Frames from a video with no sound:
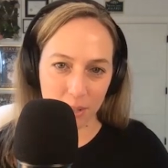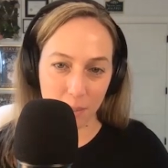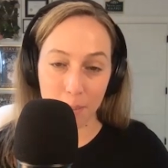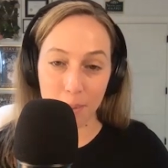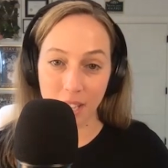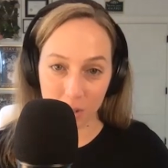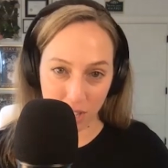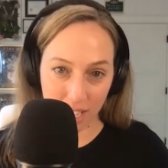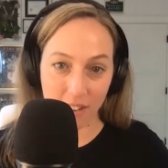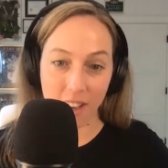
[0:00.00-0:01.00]
so people can go
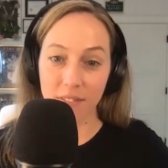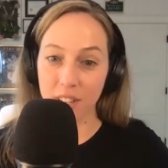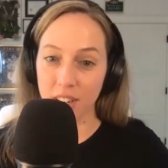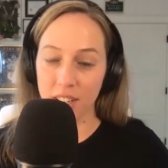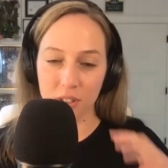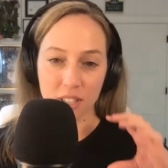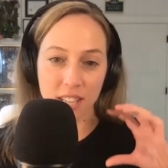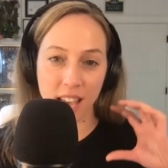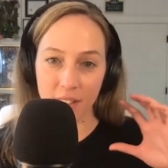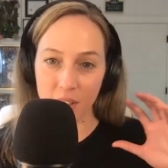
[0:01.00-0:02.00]
check you out if they're interested in
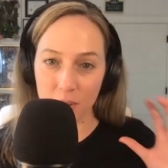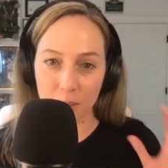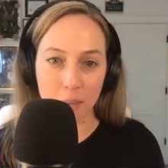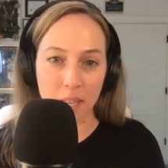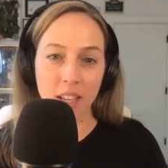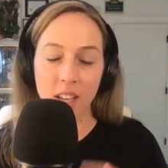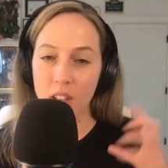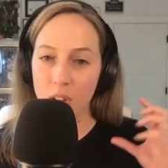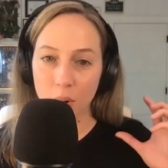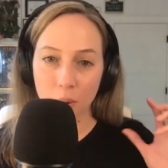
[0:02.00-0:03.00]
having you speak
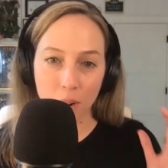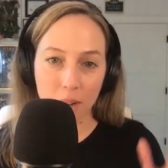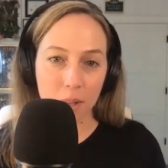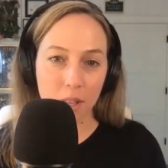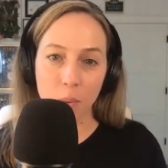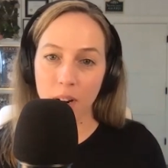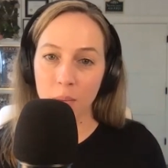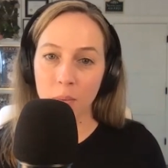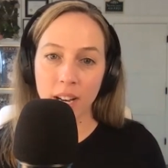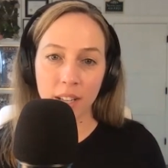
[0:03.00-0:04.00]
or working with you
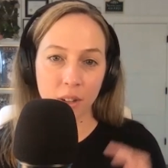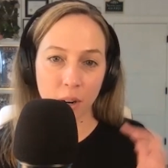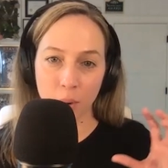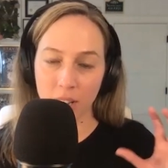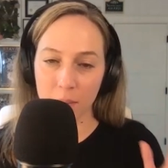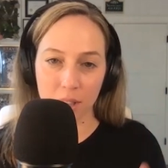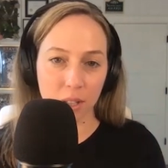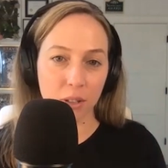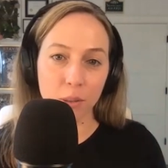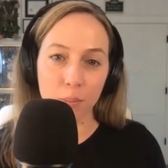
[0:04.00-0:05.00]
one-on-one or working with a
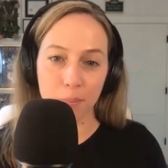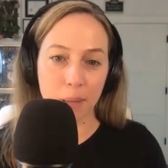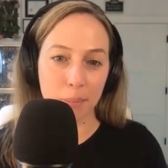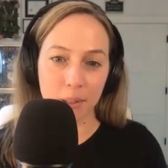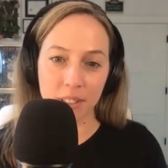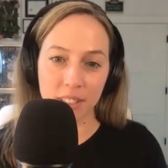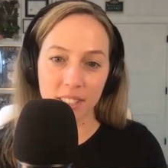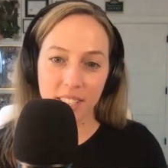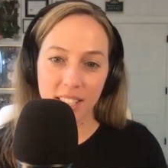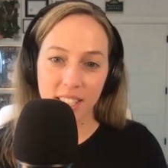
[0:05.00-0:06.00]
group of people.
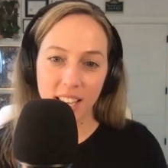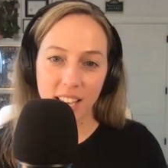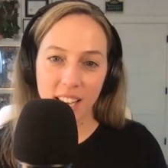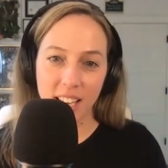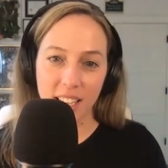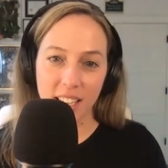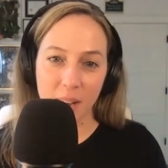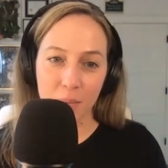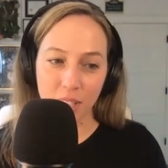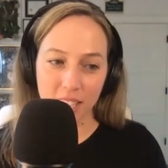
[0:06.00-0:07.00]

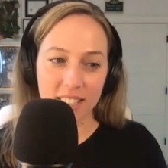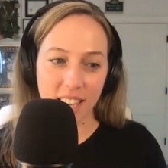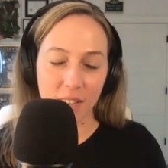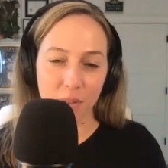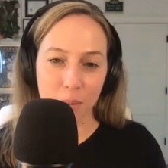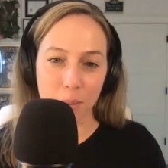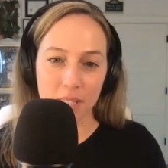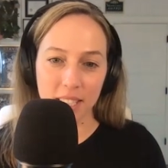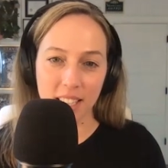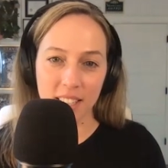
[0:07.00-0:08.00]
I'm really excited for people
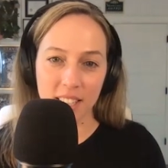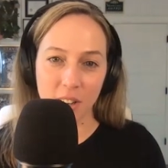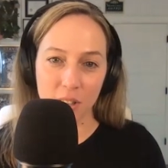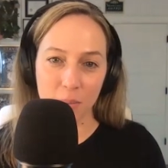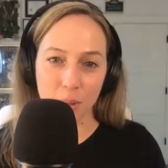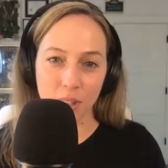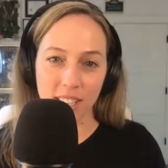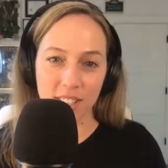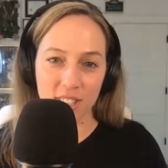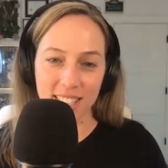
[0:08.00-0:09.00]
to get to know you more
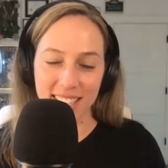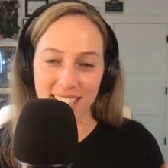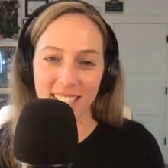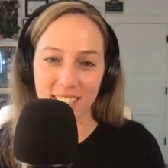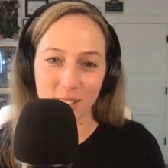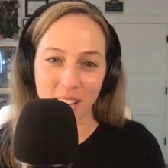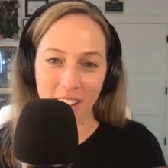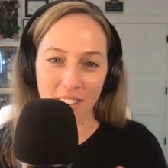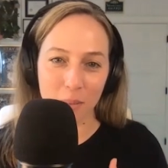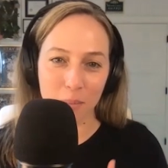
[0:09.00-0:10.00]
and just to see you
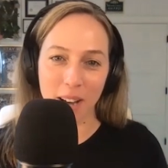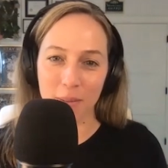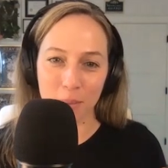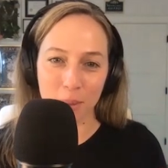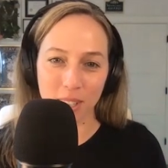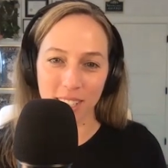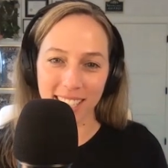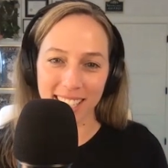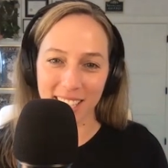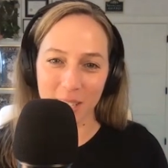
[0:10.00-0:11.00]
out and about more
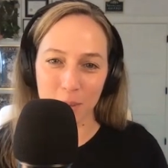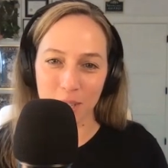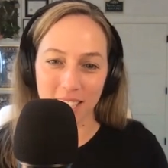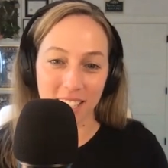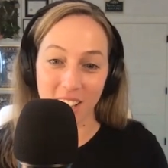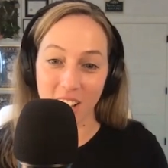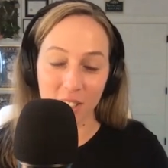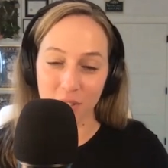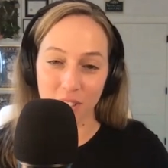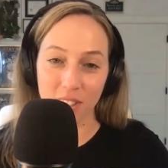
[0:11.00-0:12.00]
in the community and all
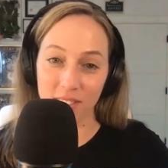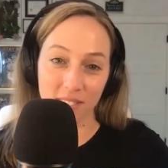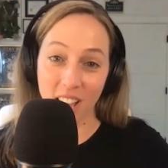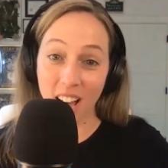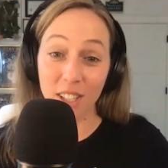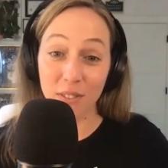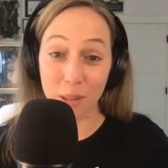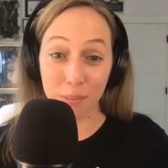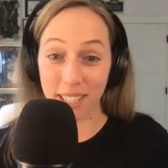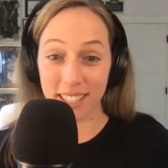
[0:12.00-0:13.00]
over
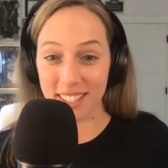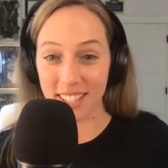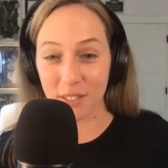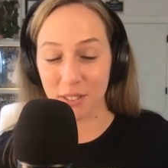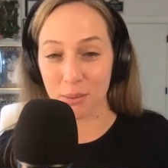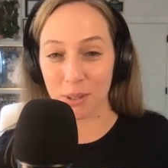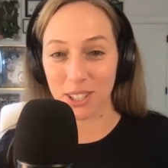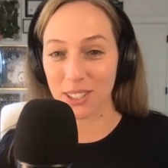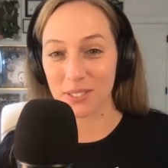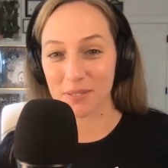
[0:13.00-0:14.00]
the place, all over the
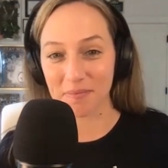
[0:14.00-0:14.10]
world.